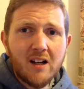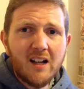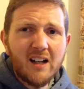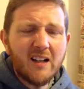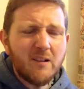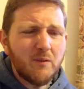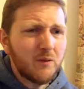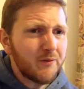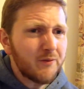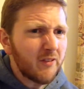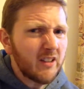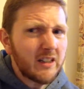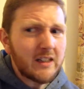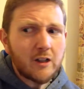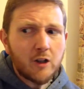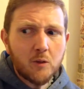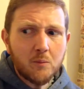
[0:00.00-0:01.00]
It was
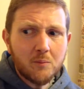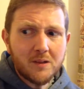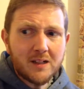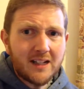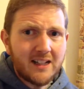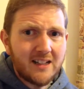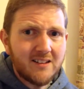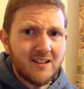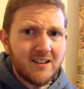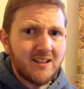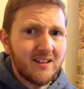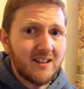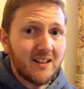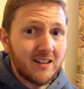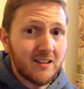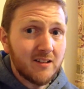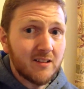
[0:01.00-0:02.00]
very complicated.
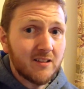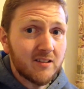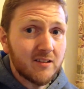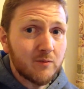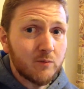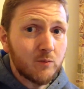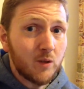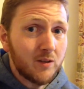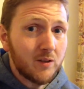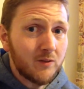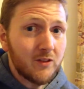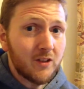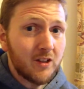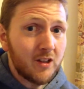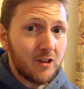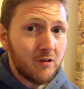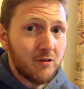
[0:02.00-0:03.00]
It's one
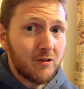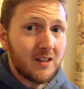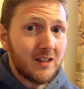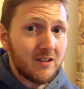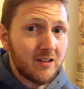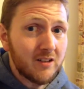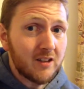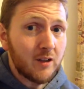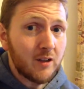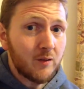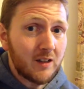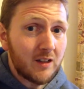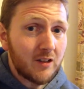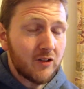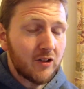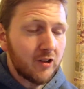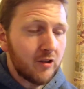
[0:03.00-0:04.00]
that you need to go
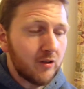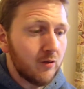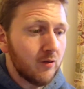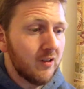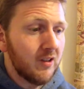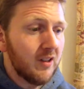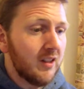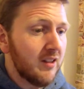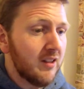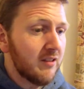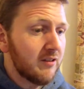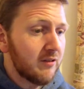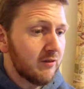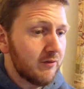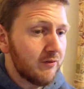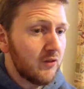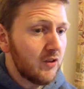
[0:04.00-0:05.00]
into
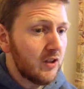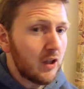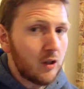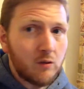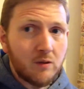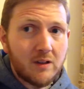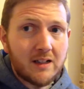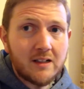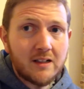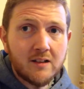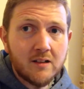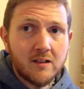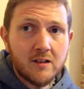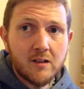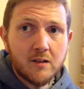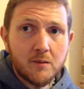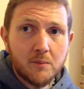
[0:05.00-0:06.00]
sort of knowing
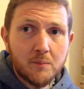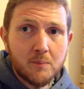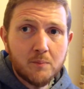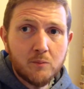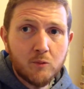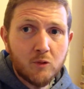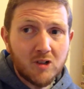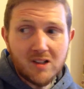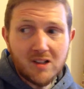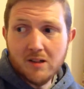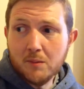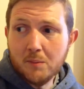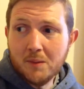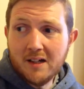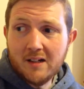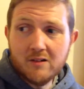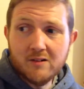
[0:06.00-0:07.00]
what it's
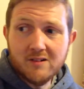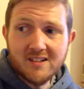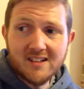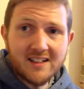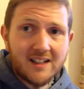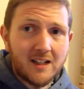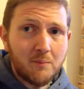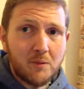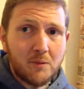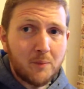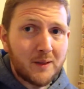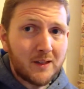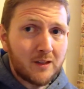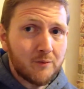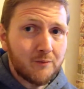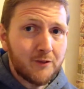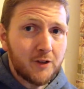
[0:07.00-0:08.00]
about because it can be a
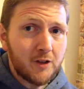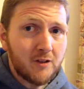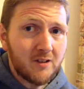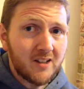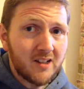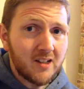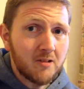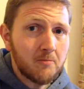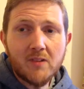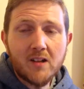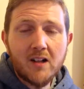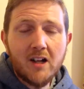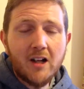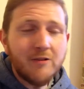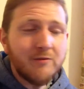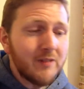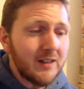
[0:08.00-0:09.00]
bit confusing.
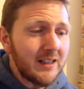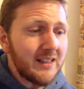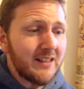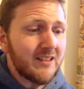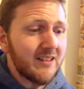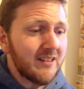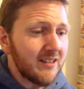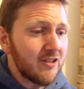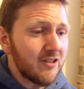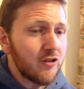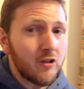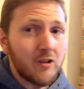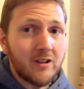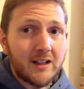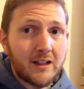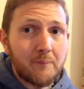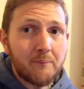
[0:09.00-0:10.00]
I really did
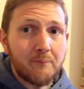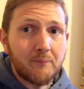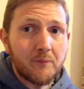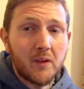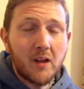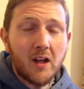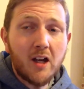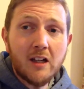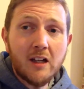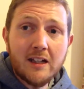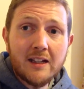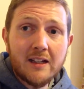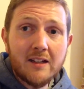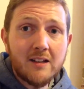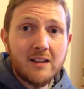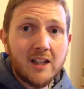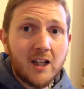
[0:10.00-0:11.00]
enjoy it. I
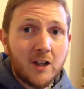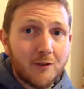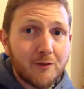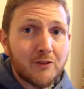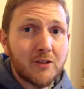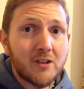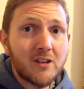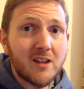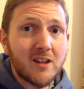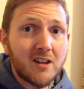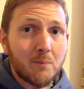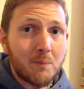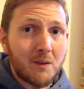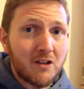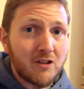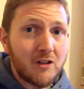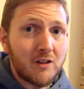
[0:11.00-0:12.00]
loved the
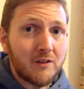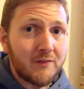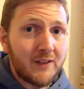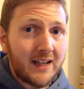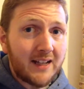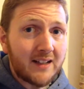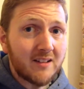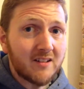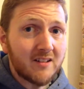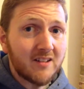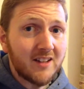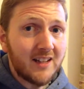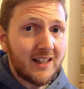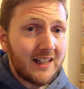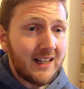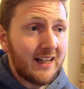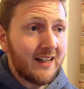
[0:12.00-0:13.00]
special effects that
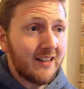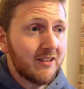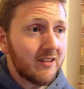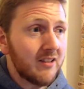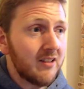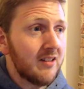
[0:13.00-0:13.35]
they had.